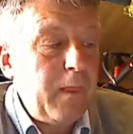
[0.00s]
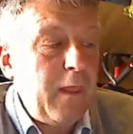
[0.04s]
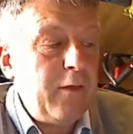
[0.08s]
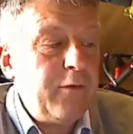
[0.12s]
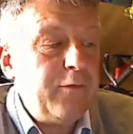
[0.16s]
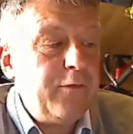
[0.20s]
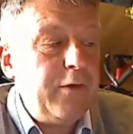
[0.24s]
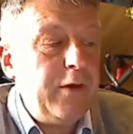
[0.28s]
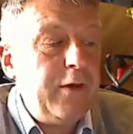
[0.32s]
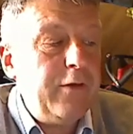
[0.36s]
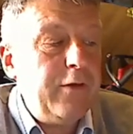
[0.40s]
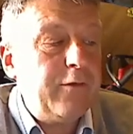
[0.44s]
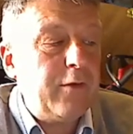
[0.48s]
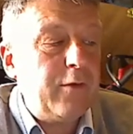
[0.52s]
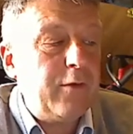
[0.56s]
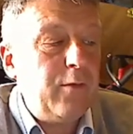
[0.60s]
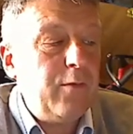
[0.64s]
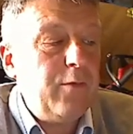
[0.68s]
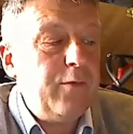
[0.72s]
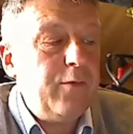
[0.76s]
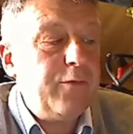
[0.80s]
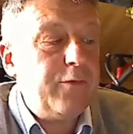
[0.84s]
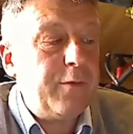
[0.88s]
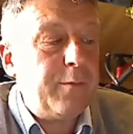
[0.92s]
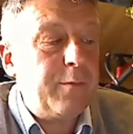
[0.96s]
She's an
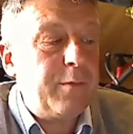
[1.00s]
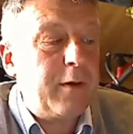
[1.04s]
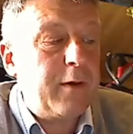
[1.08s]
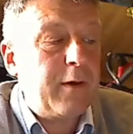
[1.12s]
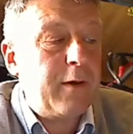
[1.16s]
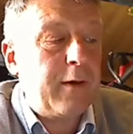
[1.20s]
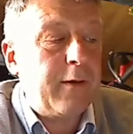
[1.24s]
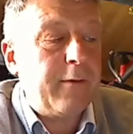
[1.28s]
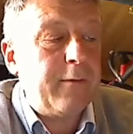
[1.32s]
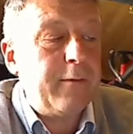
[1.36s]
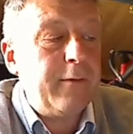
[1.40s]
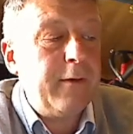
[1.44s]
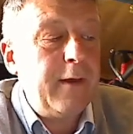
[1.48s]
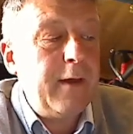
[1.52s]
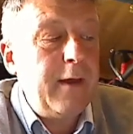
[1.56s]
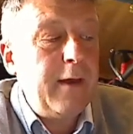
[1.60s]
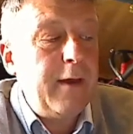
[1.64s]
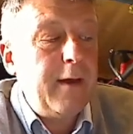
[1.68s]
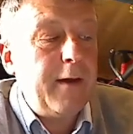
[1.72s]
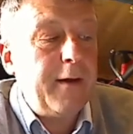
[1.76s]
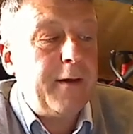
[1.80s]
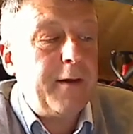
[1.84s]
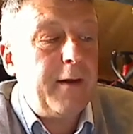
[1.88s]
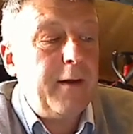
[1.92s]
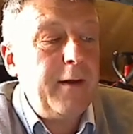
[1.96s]
awesome girl,
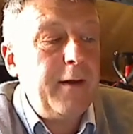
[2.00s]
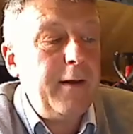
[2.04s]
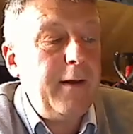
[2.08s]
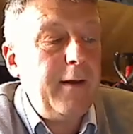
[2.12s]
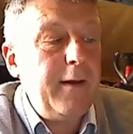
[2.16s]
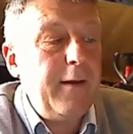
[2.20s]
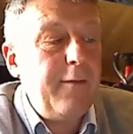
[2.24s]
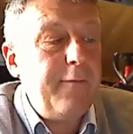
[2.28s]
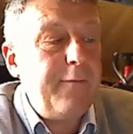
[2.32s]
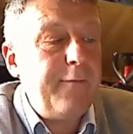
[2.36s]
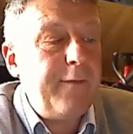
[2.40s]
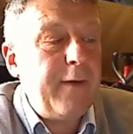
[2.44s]
and I love